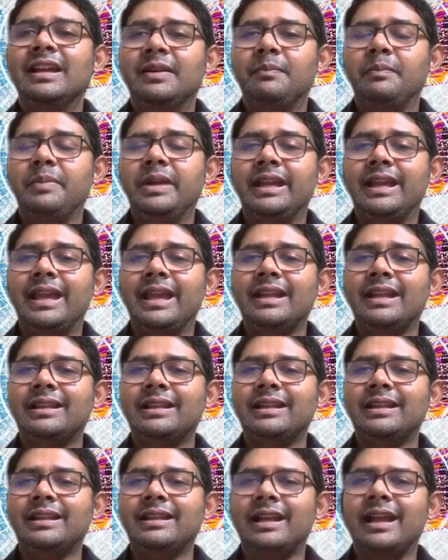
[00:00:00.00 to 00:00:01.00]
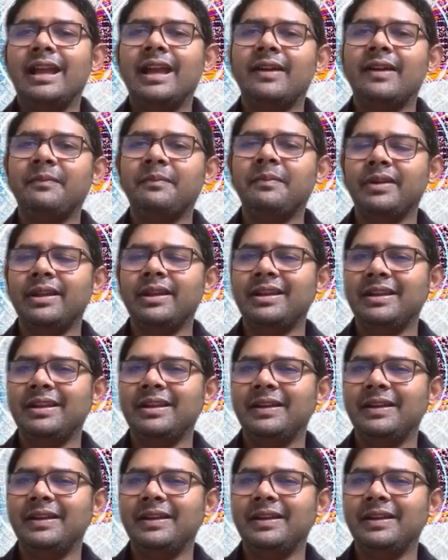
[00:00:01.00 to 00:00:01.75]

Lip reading: big head that I have, but